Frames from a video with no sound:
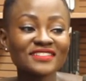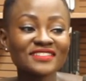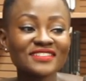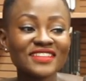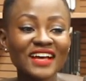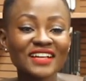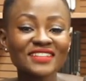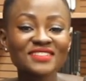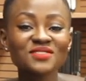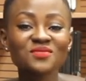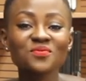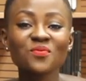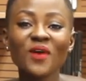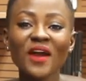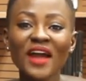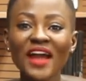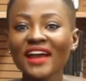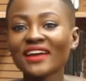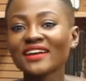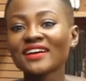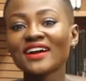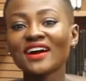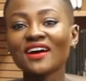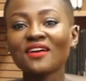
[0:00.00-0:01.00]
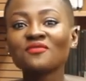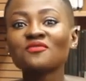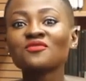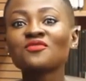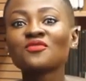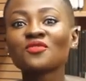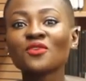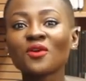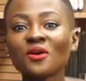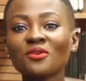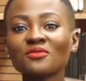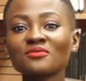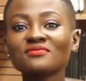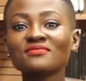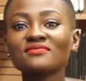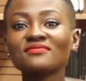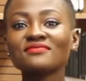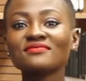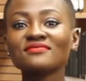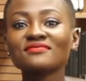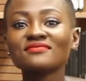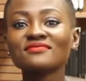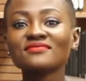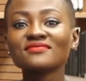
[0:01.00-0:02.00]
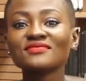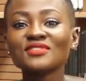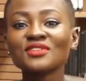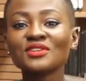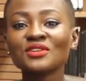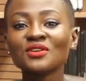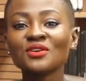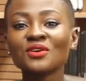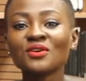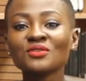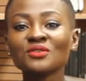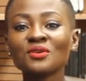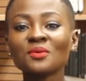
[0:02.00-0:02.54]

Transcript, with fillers: that's where I come from you know,